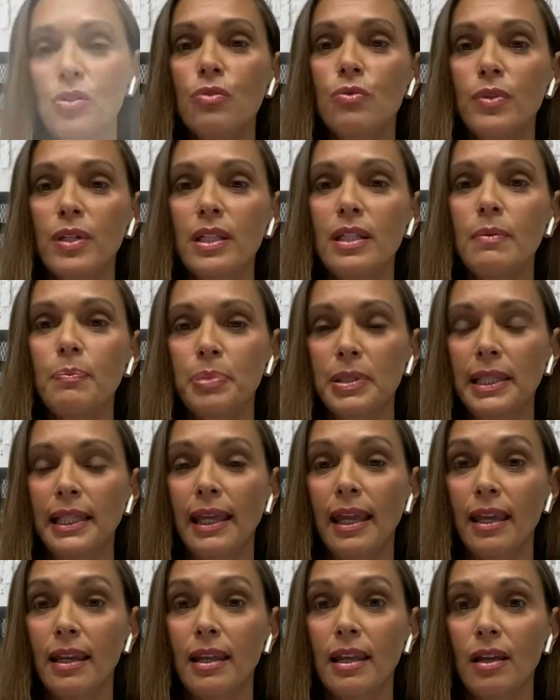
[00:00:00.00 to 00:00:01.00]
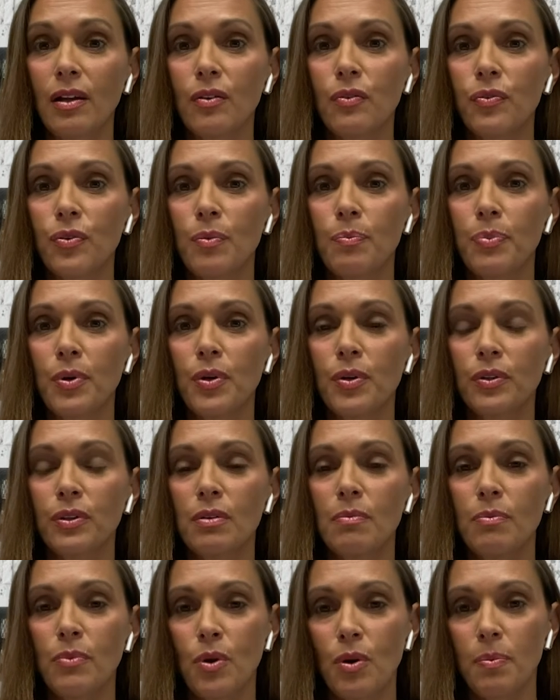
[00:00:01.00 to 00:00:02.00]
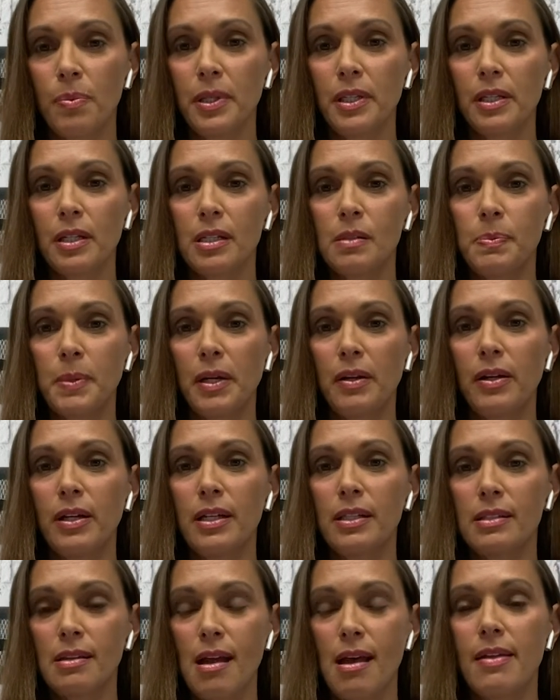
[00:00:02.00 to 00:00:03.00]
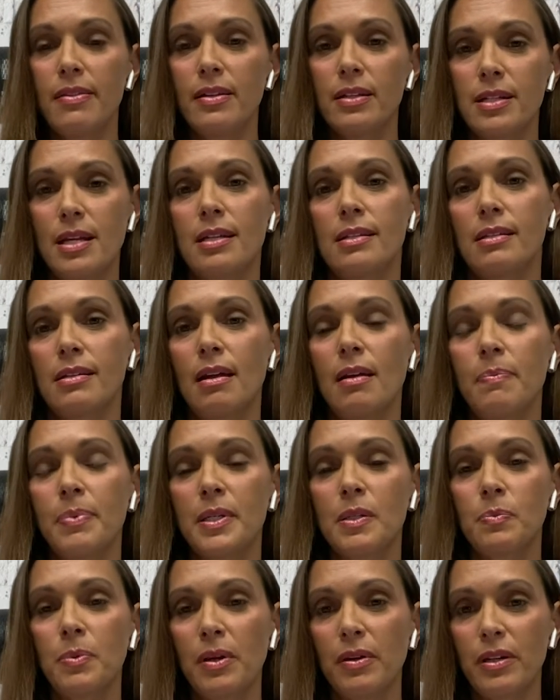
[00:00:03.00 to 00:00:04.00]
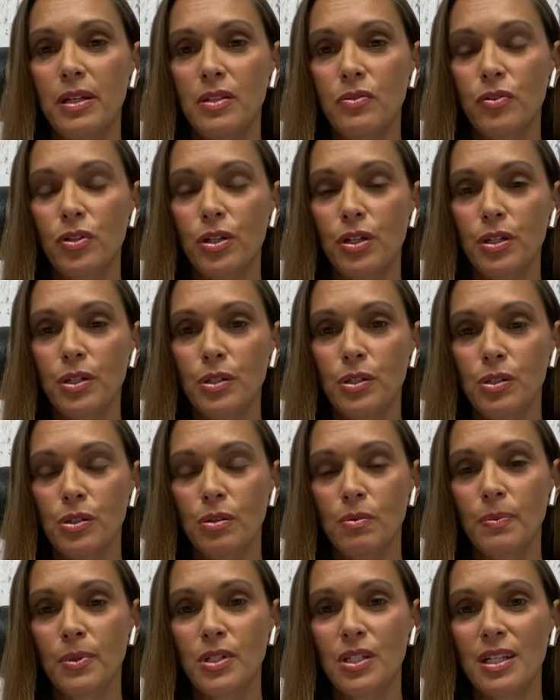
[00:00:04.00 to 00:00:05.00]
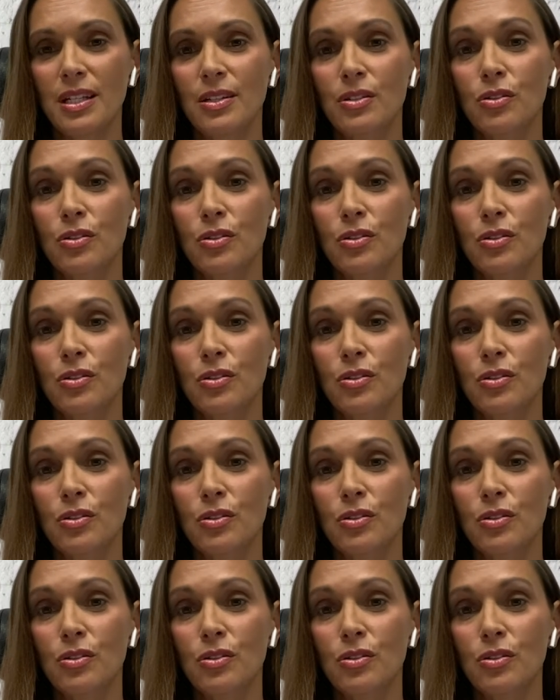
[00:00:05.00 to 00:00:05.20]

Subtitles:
really planning for both the mobile experience and the desktop experience for your consumers is